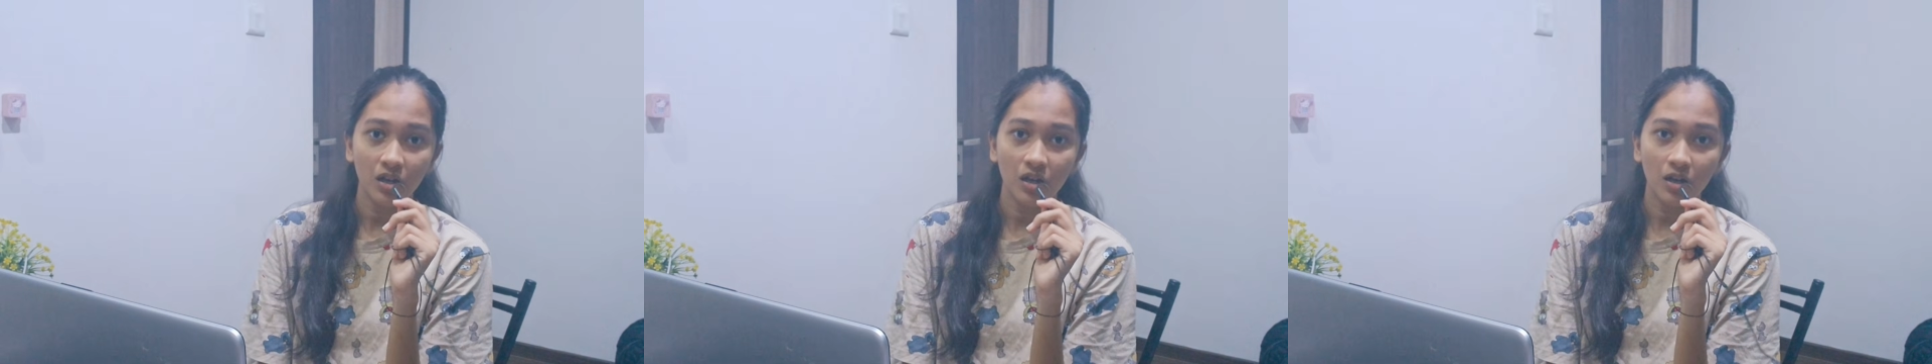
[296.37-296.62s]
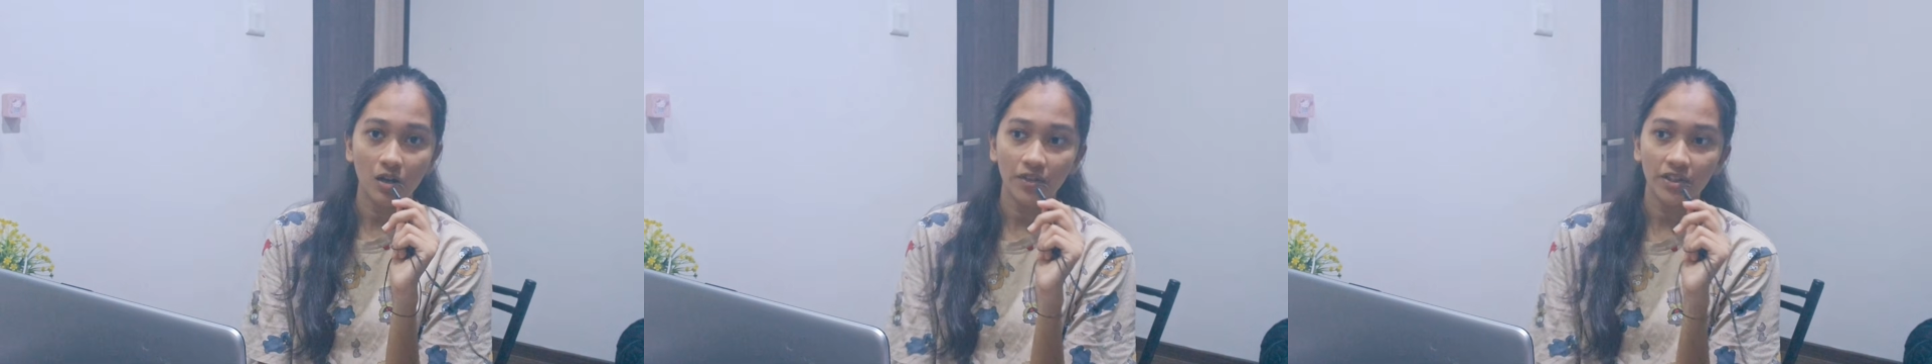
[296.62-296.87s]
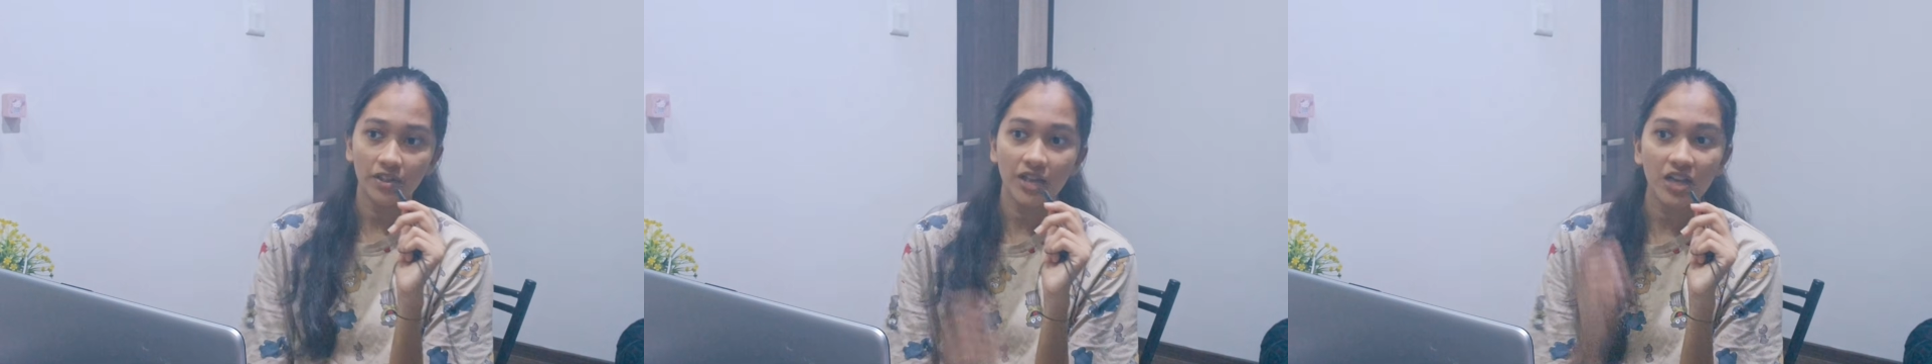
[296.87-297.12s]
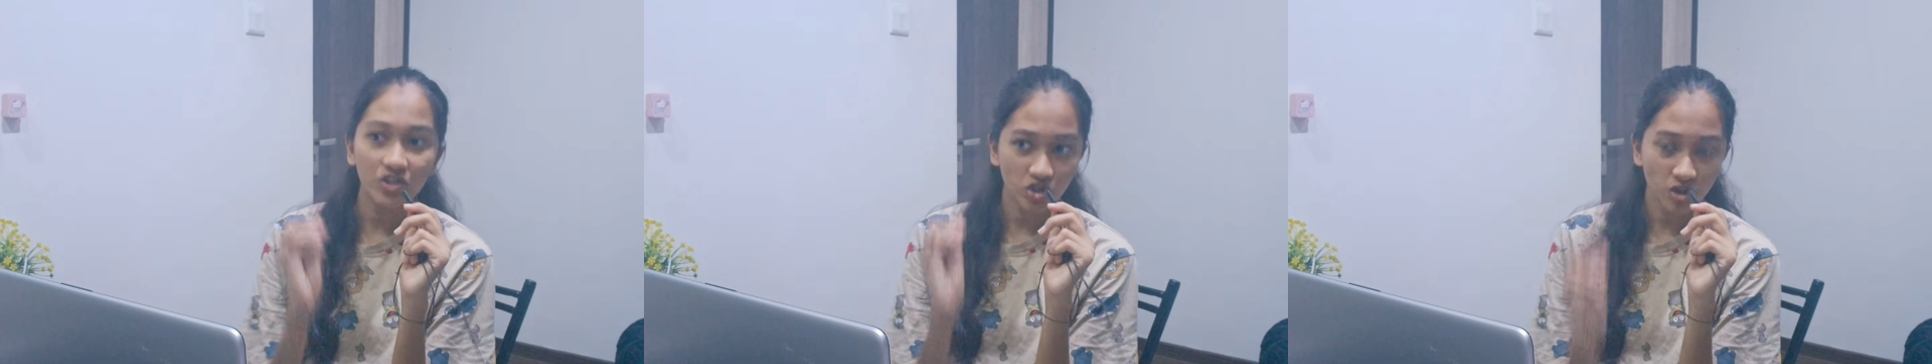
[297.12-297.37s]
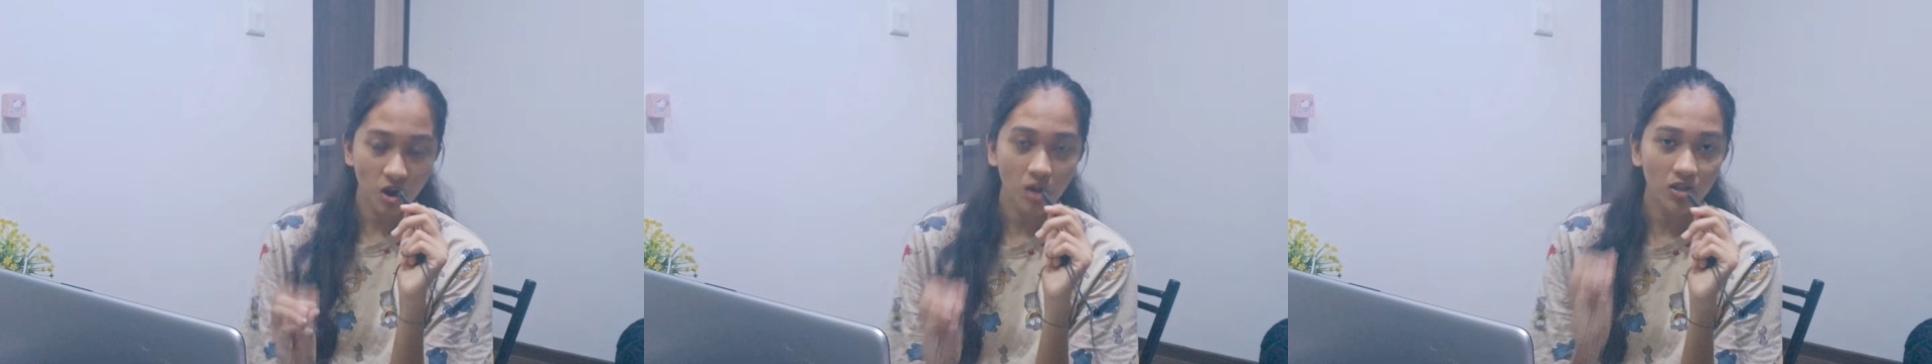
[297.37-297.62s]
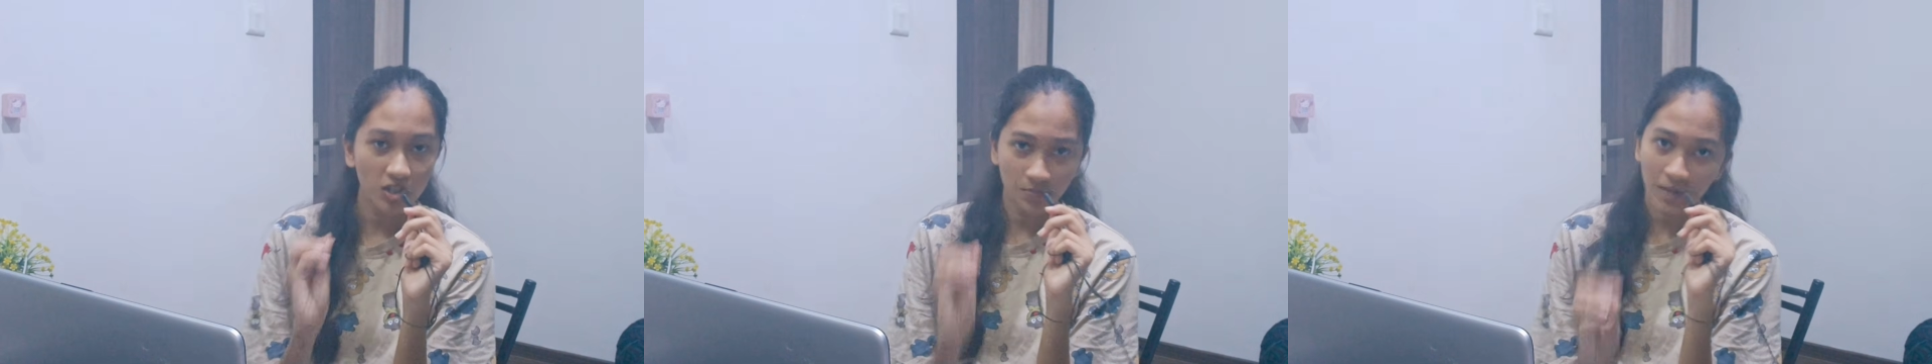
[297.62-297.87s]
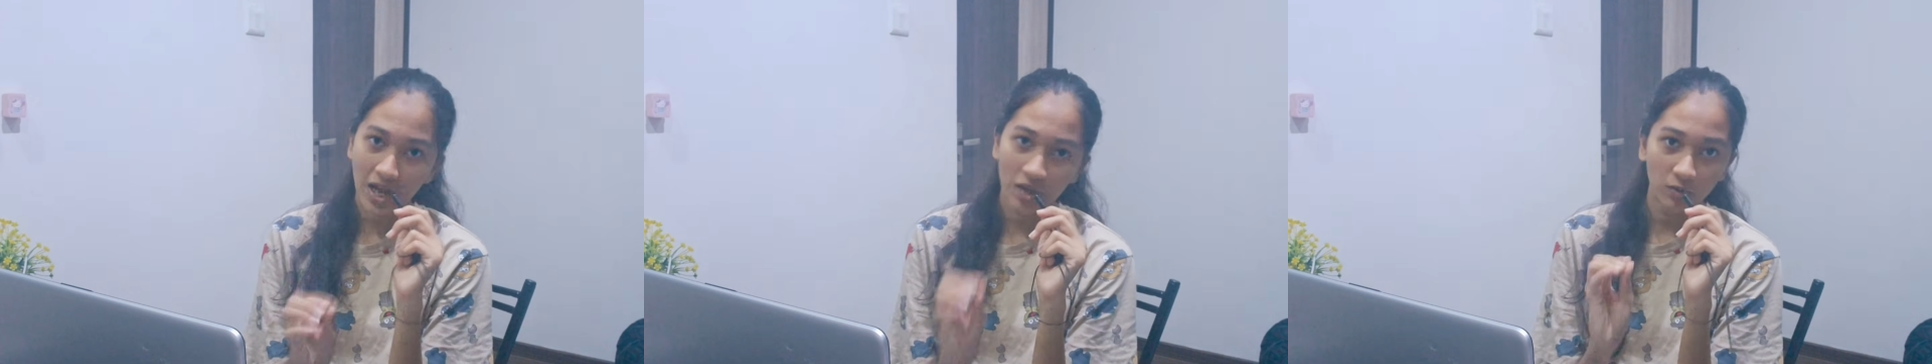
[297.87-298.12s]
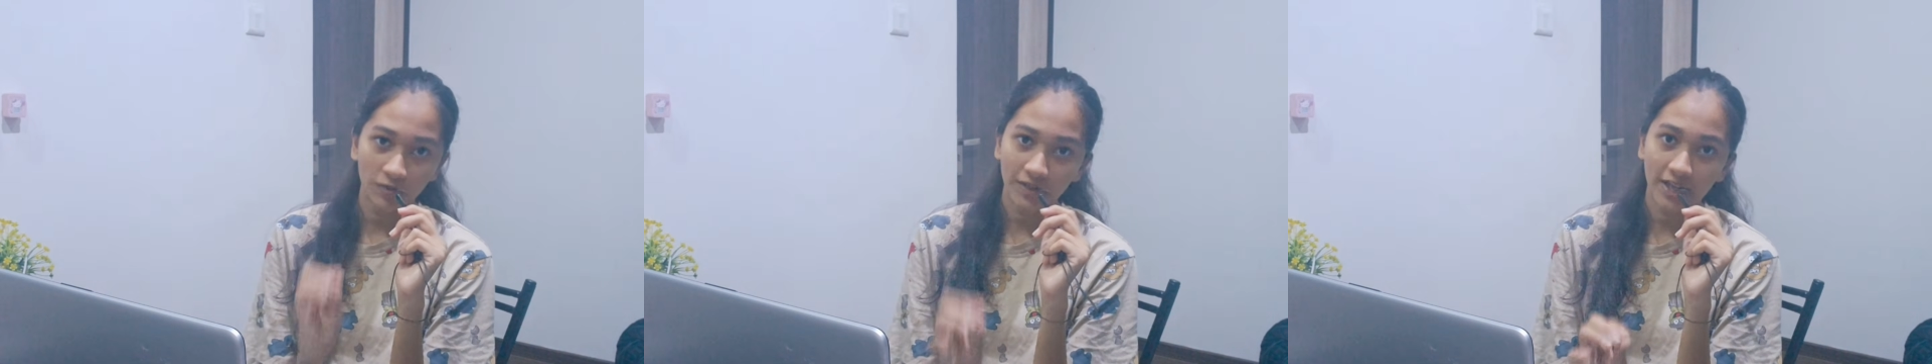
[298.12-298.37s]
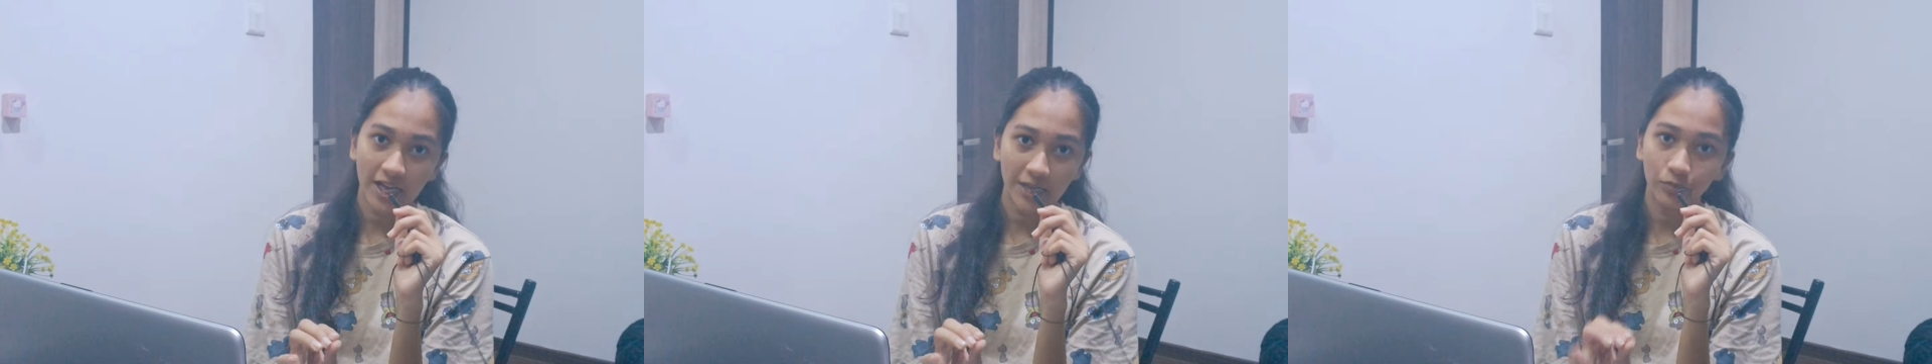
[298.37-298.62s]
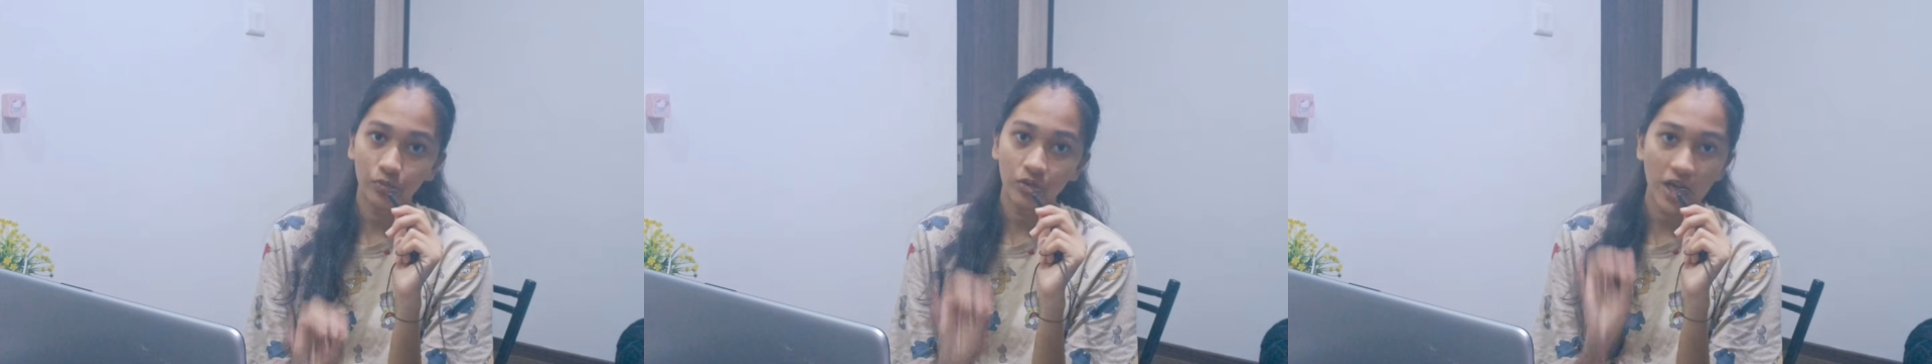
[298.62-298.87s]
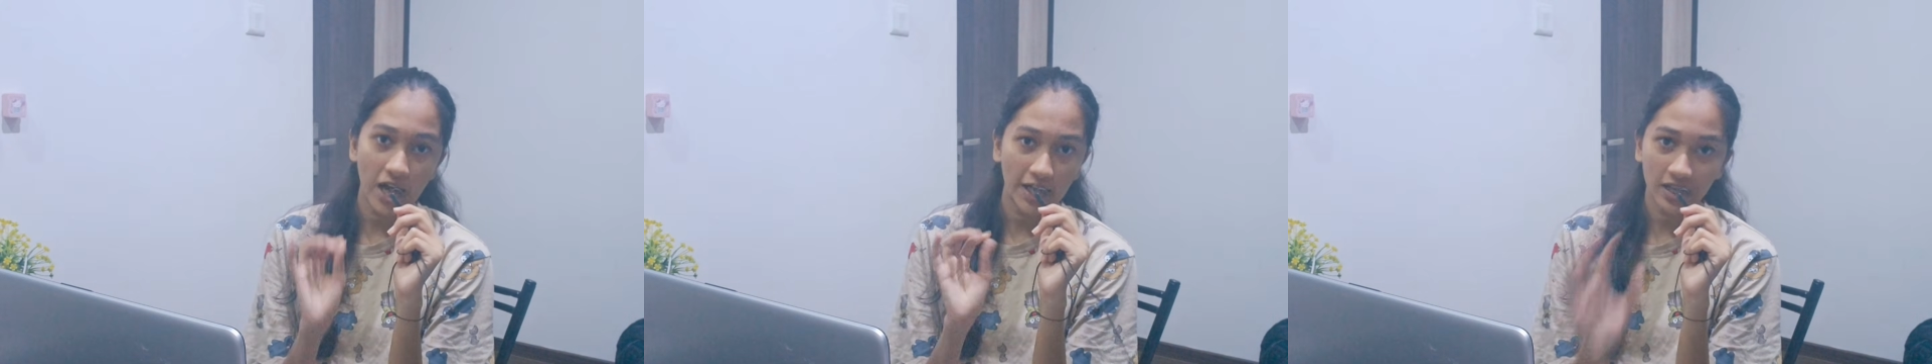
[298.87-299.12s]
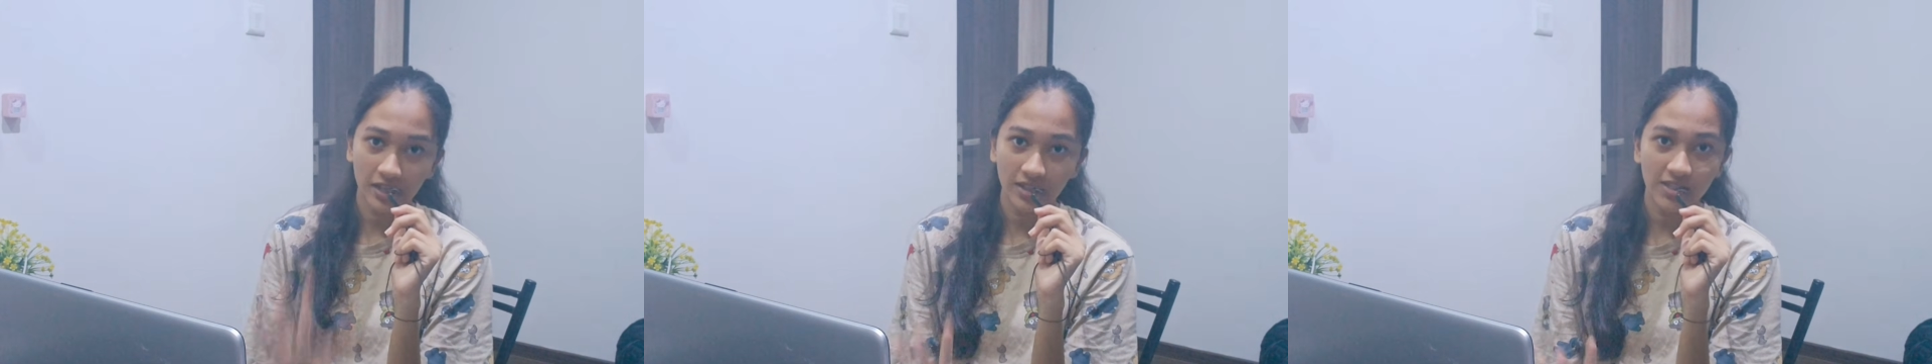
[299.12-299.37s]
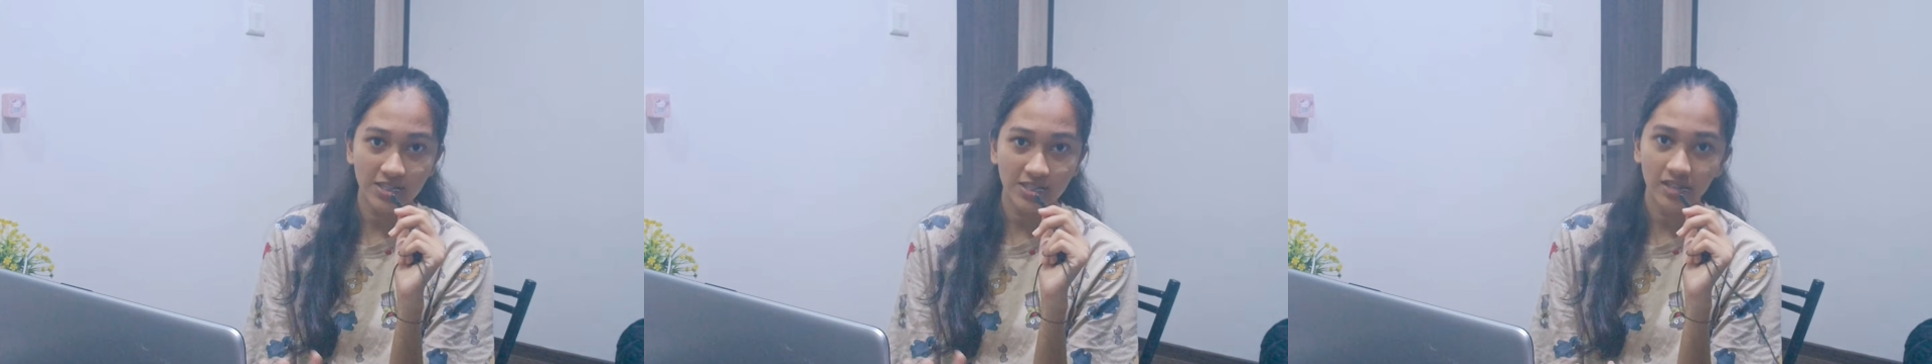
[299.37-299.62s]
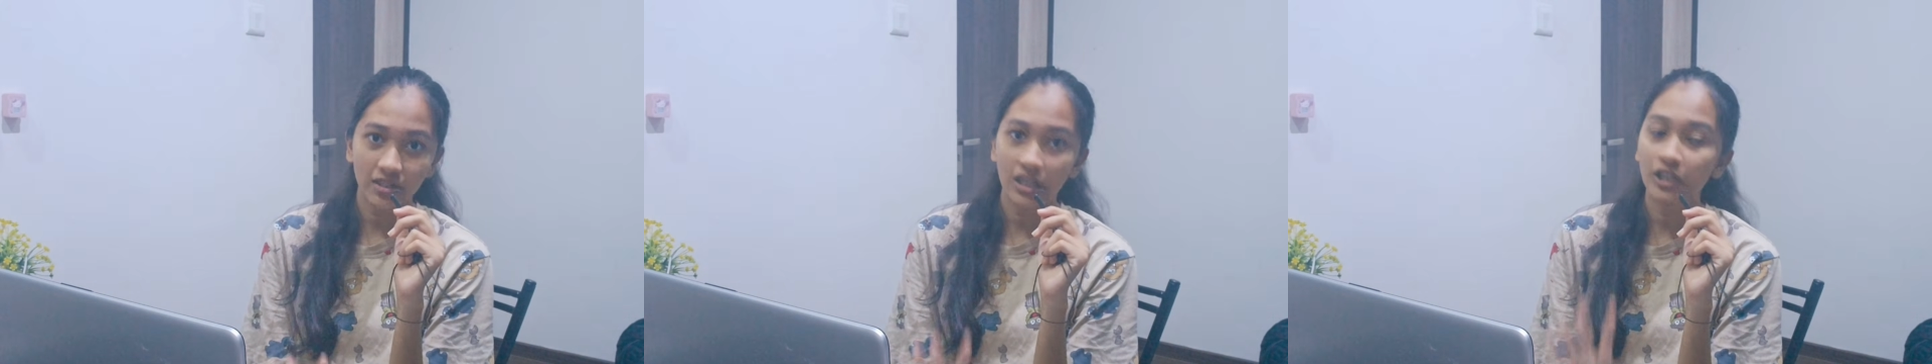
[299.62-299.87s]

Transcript: with that short span of time, I understand that